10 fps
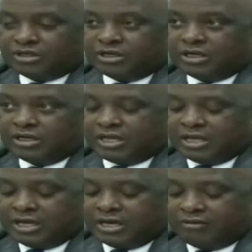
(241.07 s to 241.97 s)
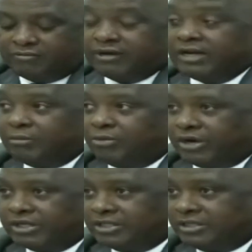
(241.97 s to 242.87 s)
they have
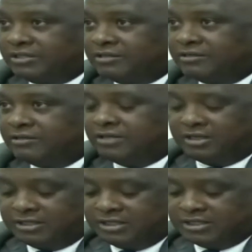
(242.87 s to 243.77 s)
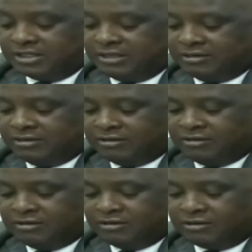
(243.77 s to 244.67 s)
elaborated in detail
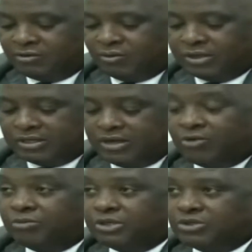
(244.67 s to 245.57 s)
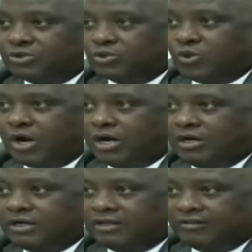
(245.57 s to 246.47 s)
what the omissions were
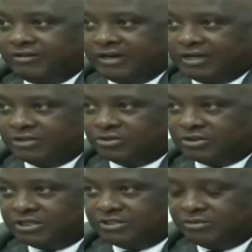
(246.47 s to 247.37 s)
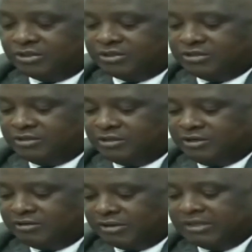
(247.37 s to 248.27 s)
in the financial statement.
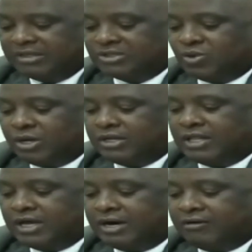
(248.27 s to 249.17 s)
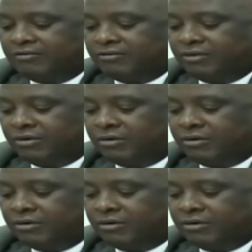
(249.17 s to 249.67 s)
But this one, they have